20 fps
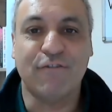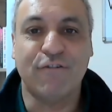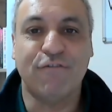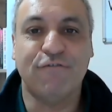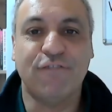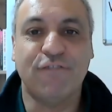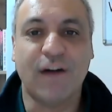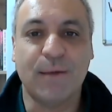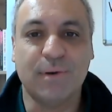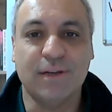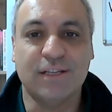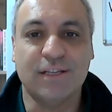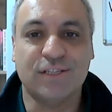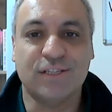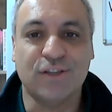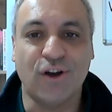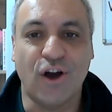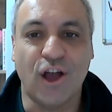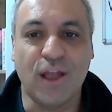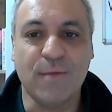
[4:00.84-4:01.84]
a fabulous
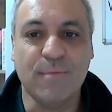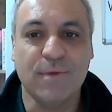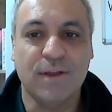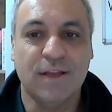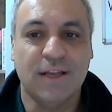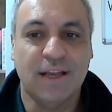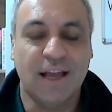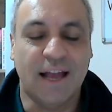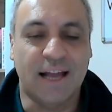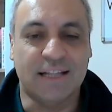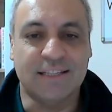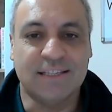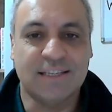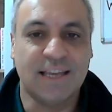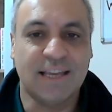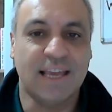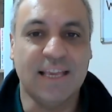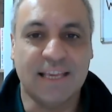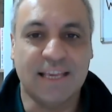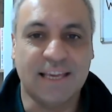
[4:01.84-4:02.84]
time and
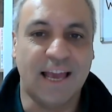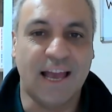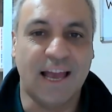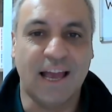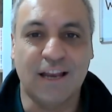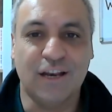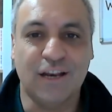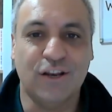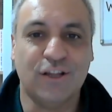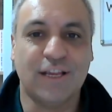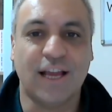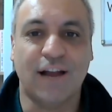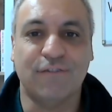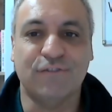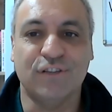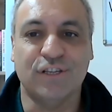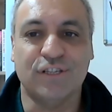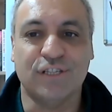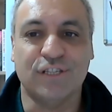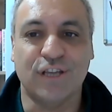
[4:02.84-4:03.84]
take care, look
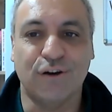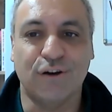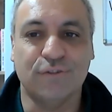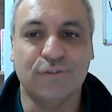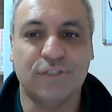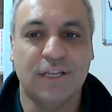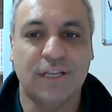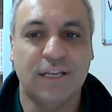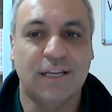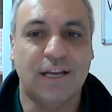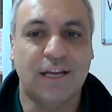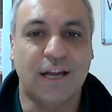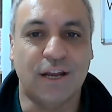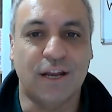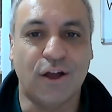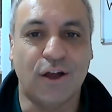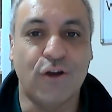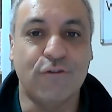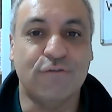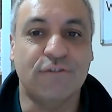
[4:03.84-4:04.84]
after yourselves, and
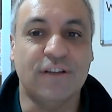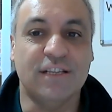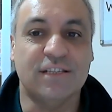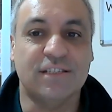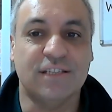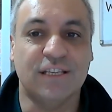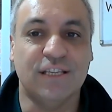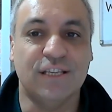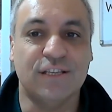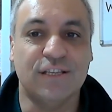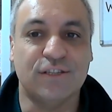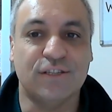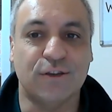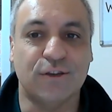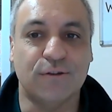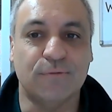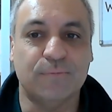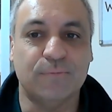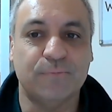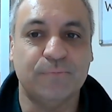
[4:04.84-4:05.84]
hopefully see you soon.